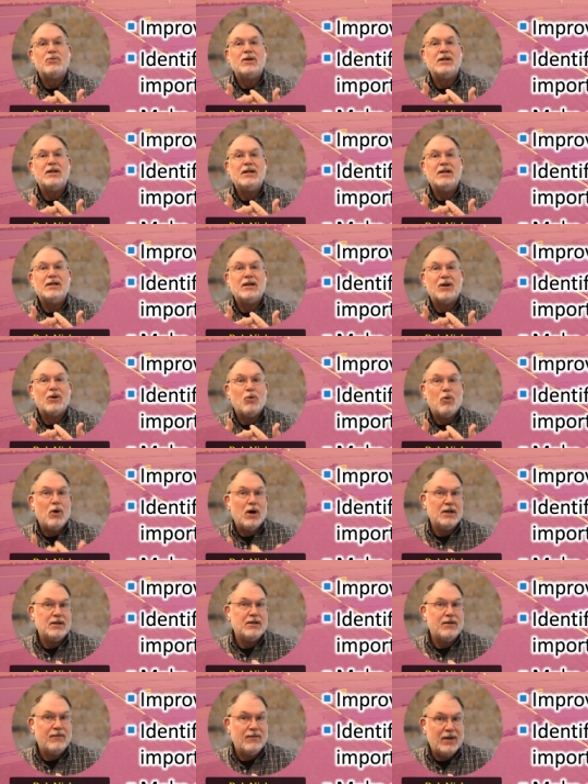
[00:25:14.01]
We need to
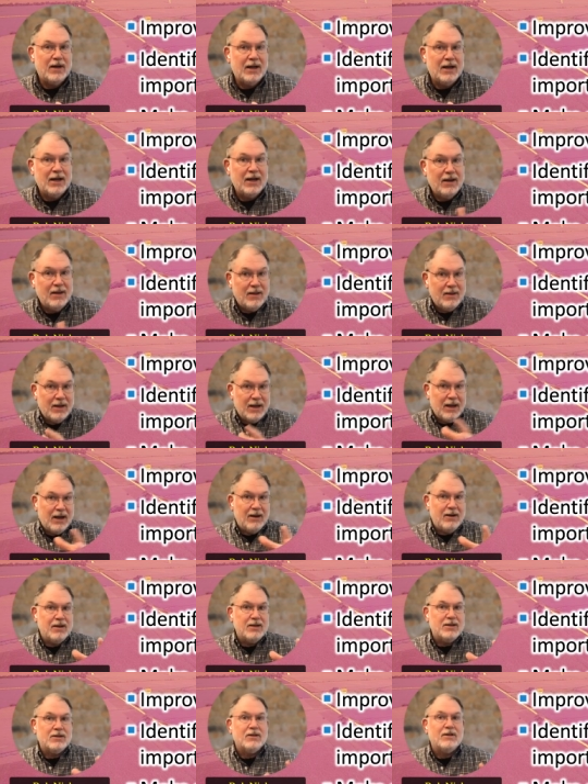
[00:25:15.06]
quantify the
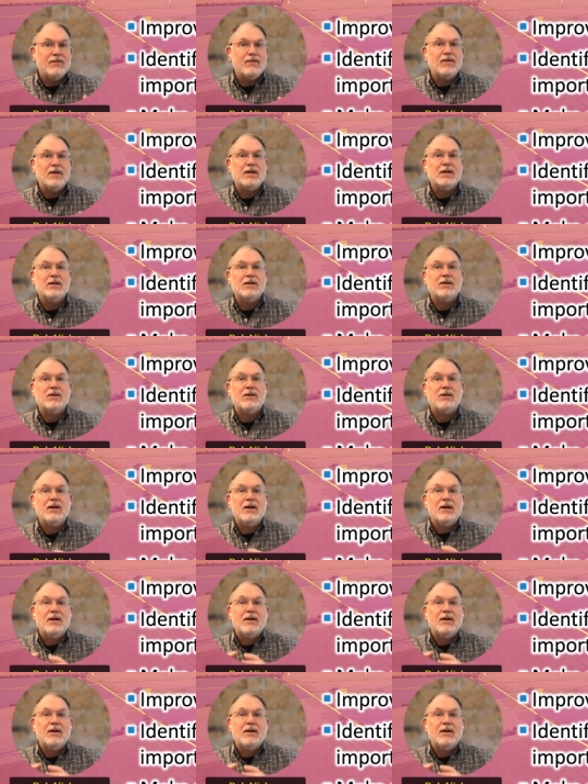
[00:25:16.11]
areas in the field